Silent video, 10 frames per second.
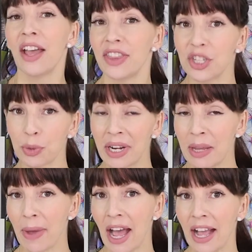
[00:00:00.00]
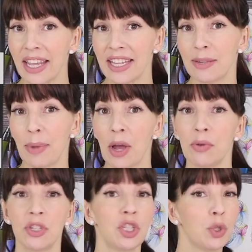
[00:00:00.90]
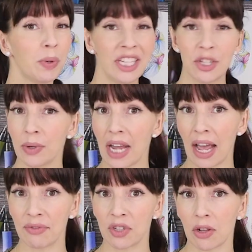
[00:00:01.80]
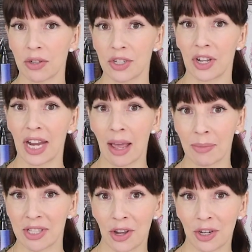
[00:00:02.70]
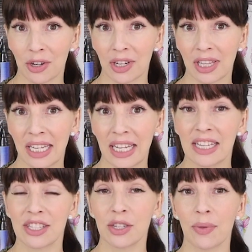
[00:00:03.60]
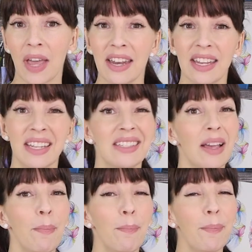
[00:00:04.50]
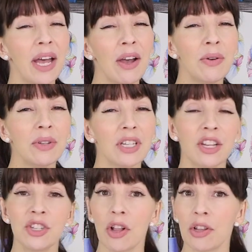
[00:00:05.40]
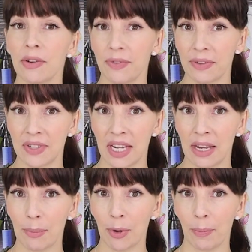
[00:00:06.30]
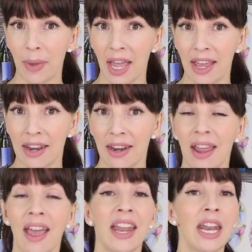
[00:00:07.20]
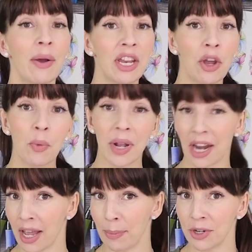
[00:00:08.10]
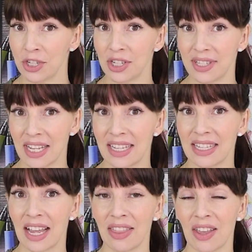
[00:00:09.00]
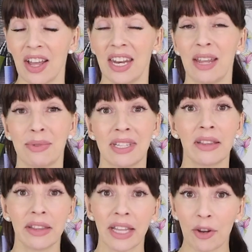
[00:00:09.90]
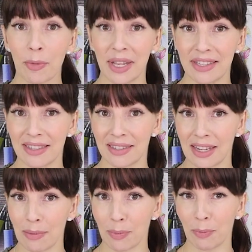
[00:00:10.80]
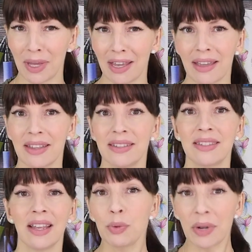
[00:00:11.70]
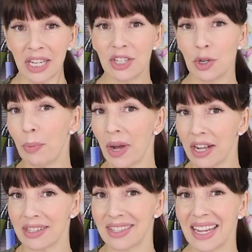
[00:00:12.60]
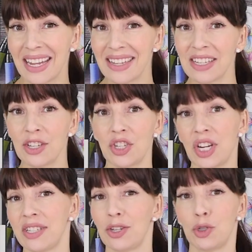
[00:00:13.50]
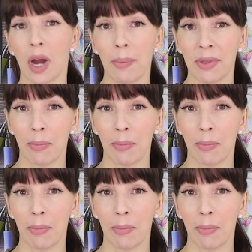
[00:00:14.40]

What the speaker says: The 20 pack is about $22.50 on Amazon currently, so that is about $1.15 per pen. Now I know when I purchased these, I thought it was a little bit steep because $22 isn't just a drop in the